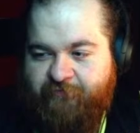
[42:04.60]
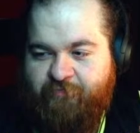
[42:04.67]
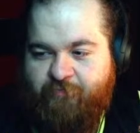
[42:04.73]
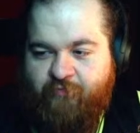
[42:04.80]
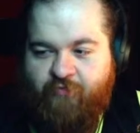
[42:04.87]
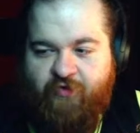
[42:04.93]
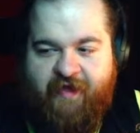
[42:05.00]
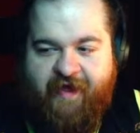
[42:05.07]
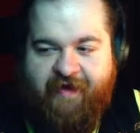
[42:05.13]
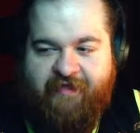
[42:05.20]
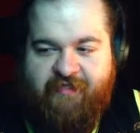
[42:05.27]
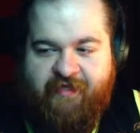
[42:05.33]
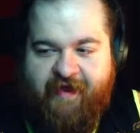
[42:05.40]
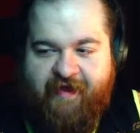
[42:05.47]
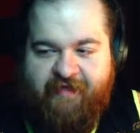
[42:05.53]

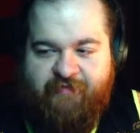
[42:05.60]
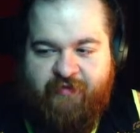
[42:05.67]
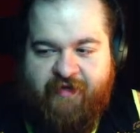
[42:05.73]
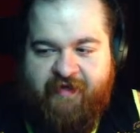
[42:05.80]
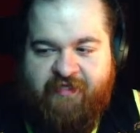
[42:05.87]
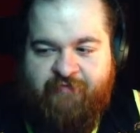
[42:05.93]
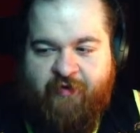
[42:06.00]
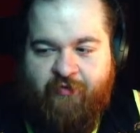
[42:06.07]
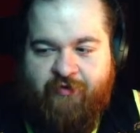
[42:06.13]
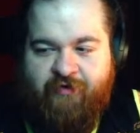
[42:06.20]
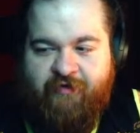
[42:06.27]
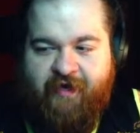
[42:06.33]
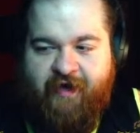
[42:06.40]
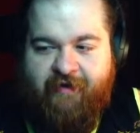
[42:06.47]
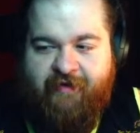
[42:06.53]
relaxing ass place, but we're
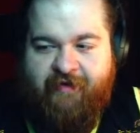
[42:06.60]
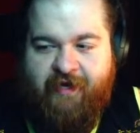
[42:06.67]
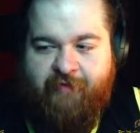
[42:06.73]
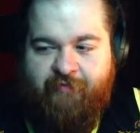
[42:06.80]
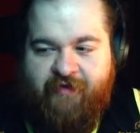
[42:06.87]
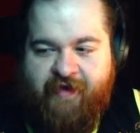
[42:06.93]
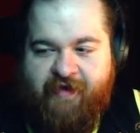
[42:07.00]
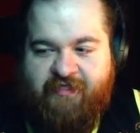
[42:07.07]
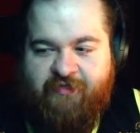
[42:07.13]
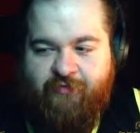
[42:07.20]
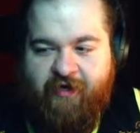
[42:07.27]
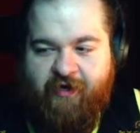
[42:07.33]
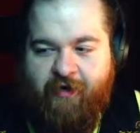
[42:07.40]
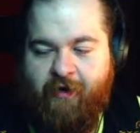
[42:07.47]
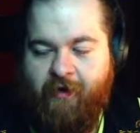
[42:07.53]
not in a place
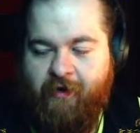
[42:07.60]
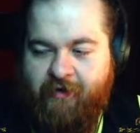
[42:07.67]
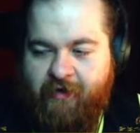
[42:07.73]
where,